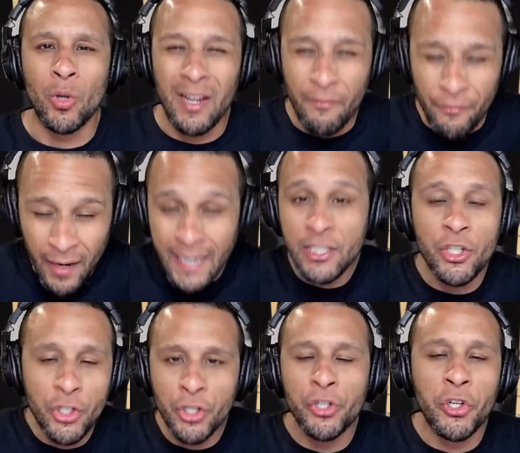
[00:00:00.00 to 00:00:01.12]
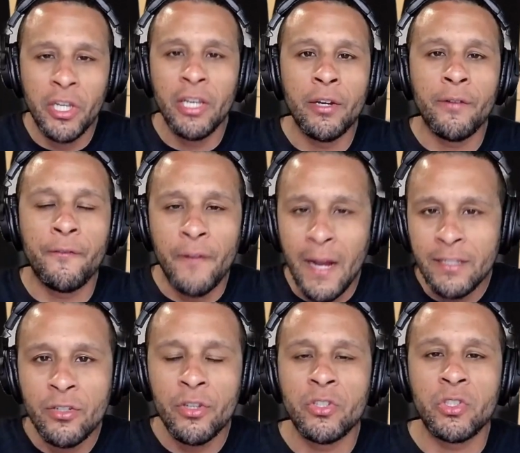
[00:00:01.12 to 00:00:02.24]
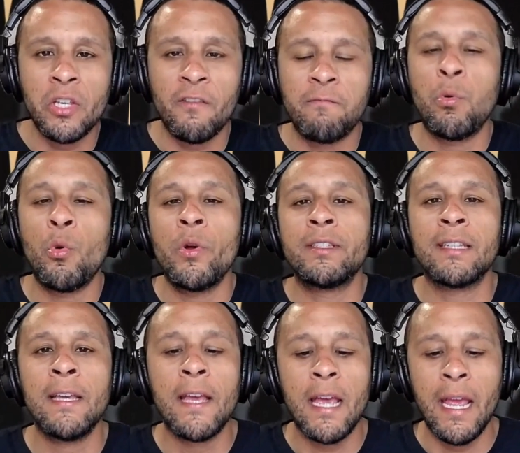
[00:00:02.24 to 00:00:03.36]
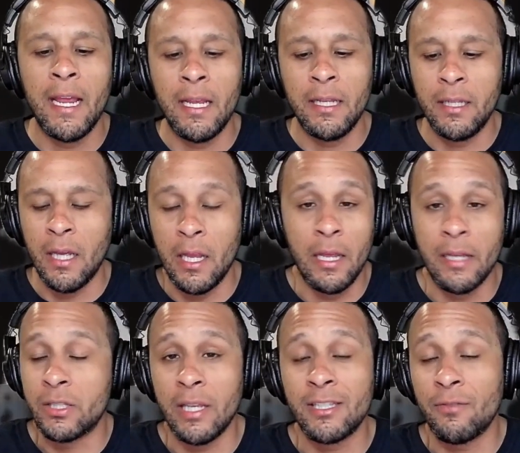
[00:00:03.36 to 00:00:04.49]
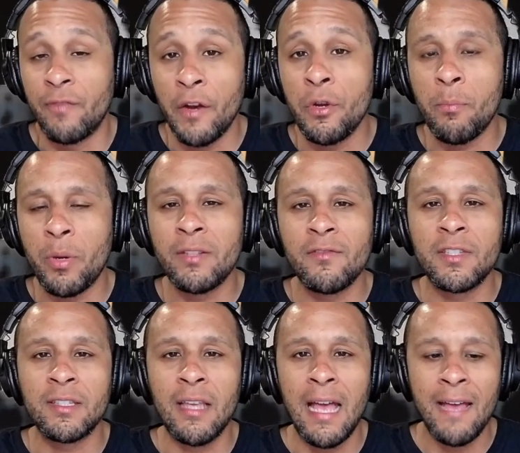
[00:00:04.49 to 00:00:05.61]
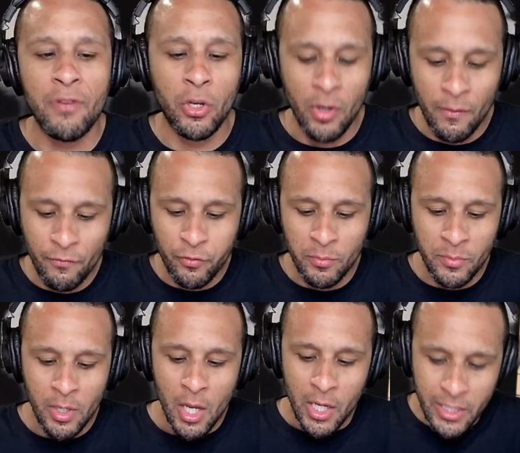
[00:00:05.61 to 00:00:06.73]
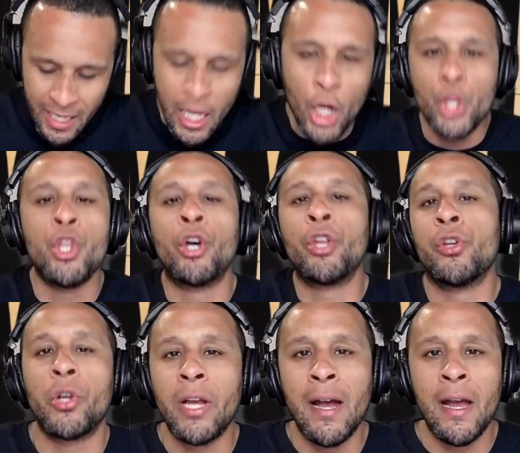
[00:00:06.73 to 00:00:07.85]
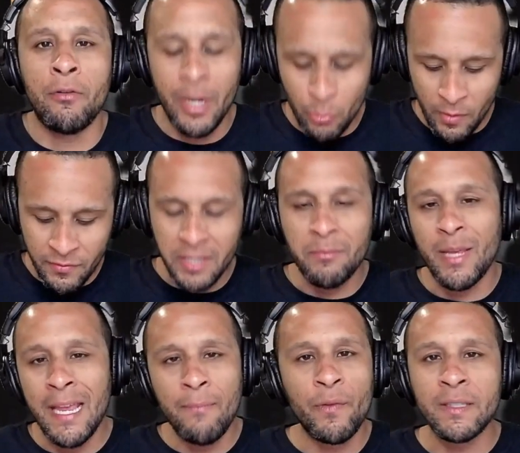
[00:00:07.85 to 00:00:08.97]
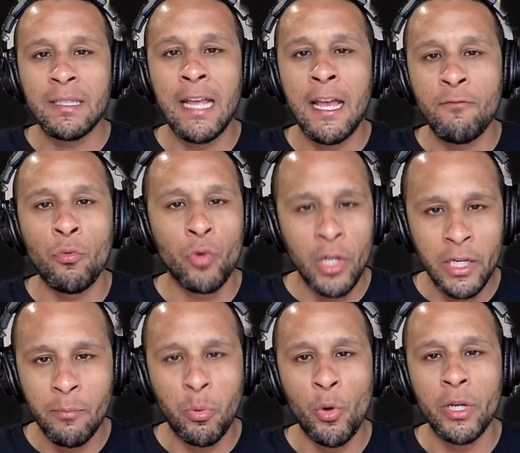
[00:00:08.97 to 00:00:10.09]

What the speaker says: find another gear, find another set of points. And it's very impressive to have it come from yet another guy, right? We've seen Gabe Vincent have a really important